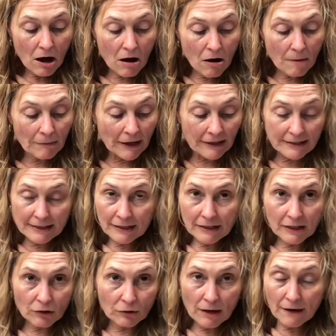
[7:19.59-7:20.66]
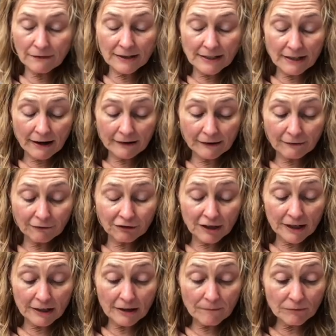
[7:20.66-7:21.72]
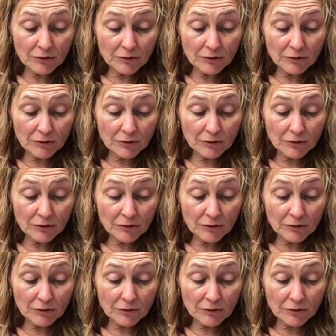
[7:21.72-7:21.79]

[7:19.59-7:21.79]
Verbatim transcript: Um, like I said, I don't have the styling fee,